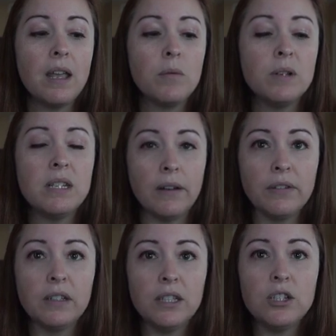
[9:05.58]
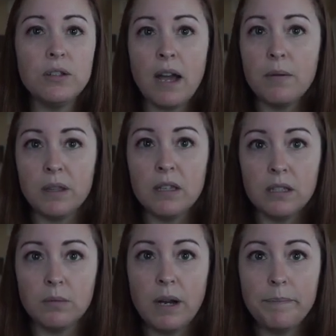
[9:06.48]
would definitely do that with
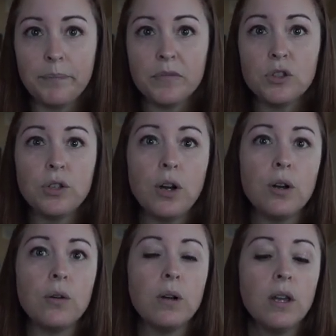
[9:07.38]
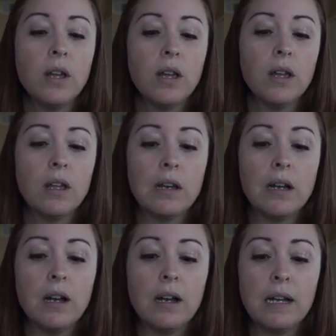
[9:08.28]
this one. So
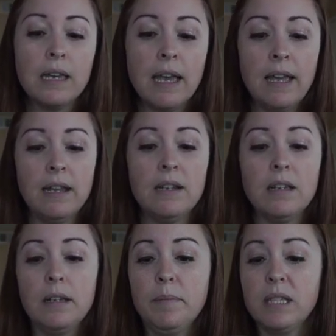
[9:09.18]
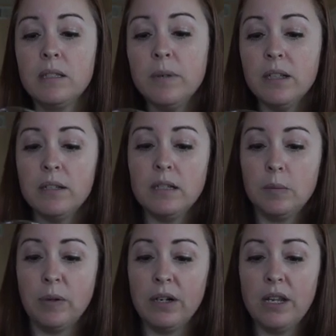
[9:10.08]
again, mixability is
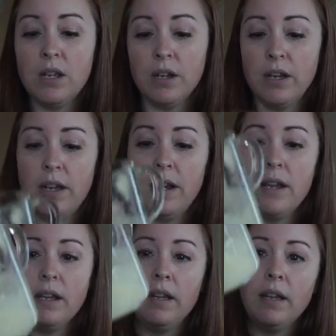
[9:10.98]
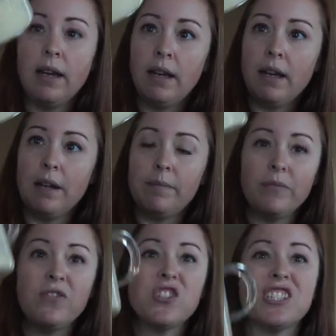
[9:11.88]
pretty good.
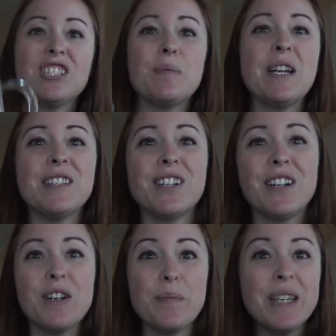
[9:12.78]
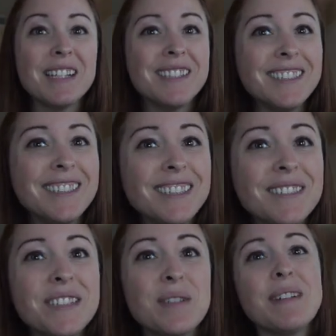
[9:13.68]
Just depends on your mixer,
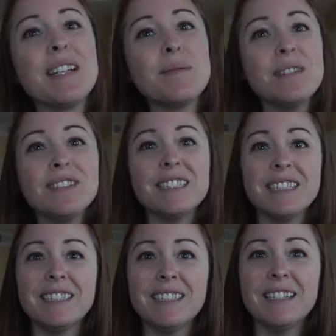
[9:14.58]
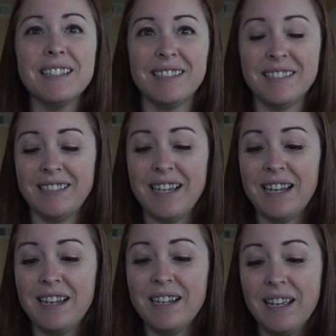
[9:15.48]
which mine's broken, as I
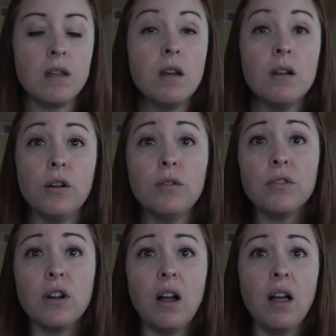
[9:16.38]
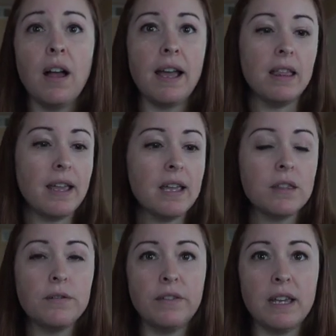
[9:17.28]
said. Overall, I like
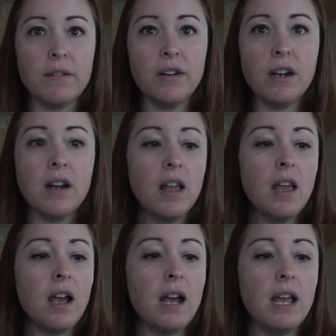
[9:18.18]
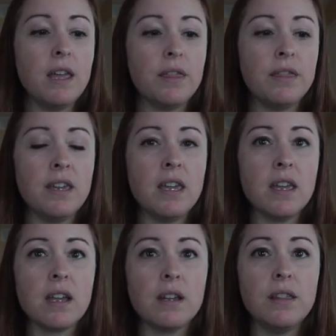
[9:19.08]
the flavor. I
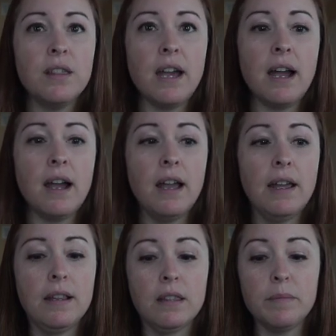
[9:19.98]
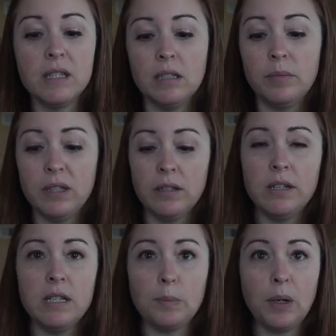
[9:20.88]
think that the
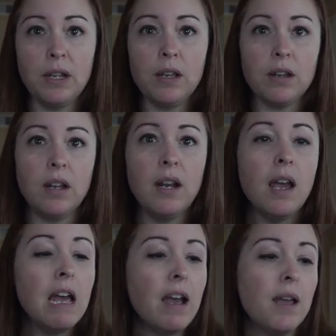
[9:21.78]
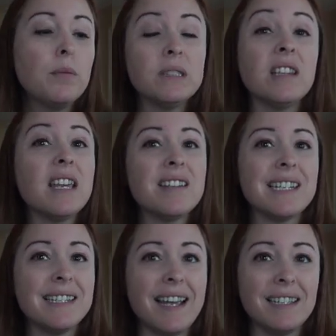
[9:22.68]
mixability is pretty good. I would like to
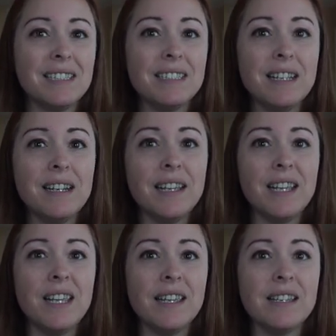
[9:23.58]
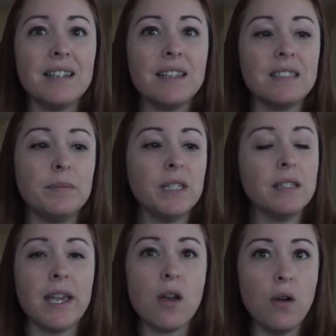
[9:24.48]
test it in something
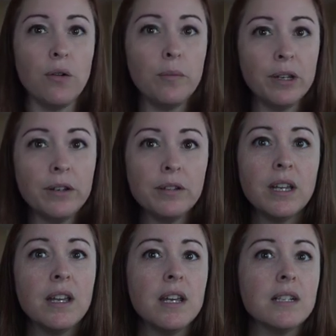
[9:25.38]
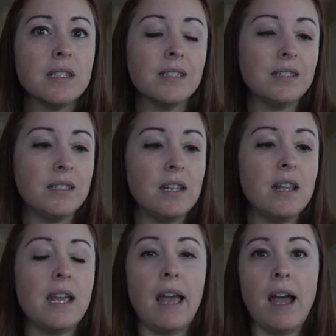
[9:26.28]
like oatmeal to
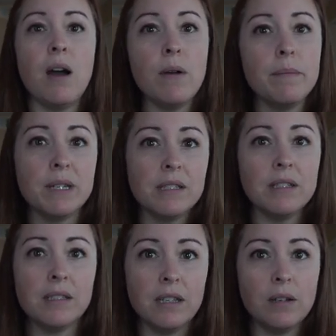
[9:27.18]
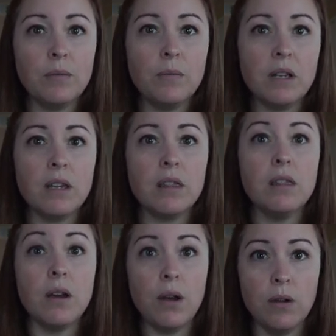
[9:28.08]
see how it mixes in with
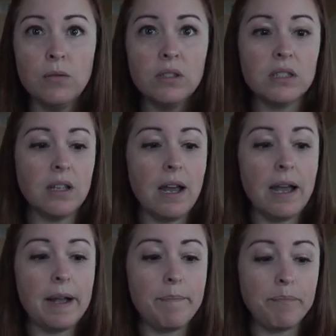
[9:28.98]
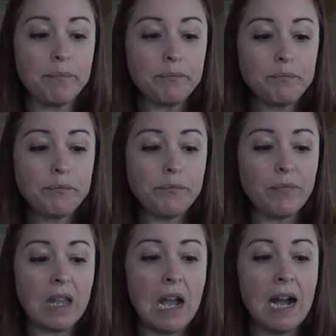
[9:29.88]
the oats.
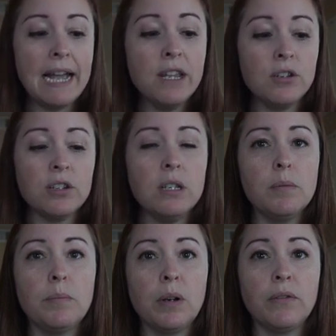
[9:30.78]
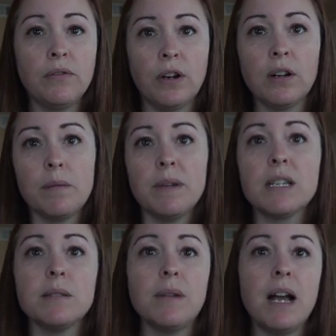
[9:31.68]
I usually prefer to
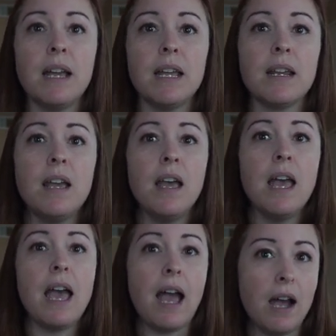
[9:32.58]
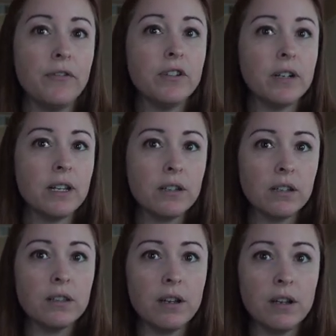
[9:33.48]
mix mine after I
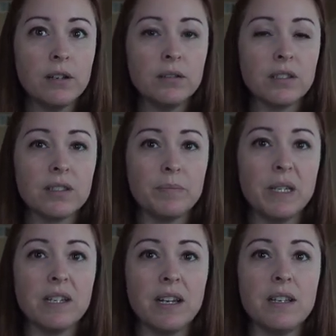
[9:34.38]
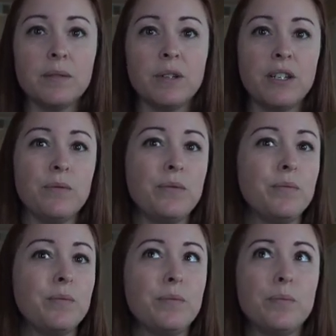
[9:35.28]
cook the oats, because when you
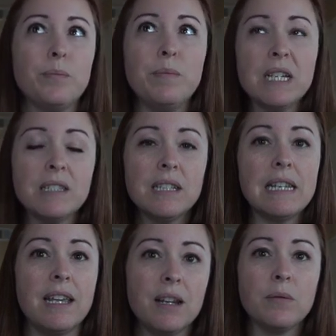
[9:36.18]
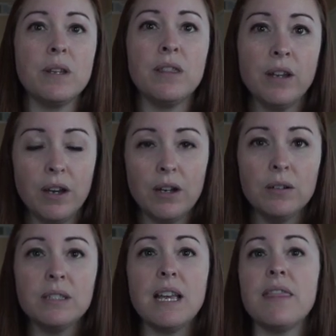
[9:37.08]
mix it in with the
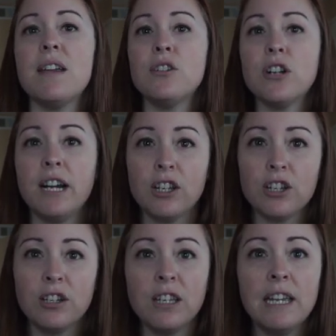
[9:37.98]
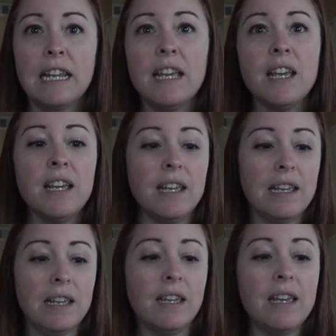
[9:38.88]
oats and then try to cook it,
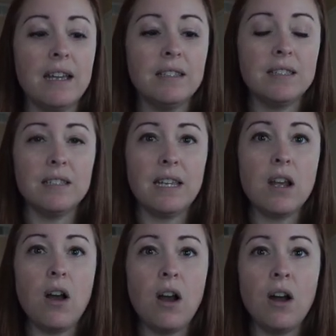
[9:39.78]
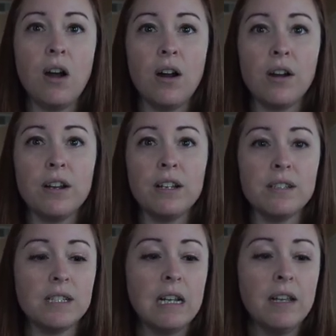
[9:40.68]
it gets like a hardened,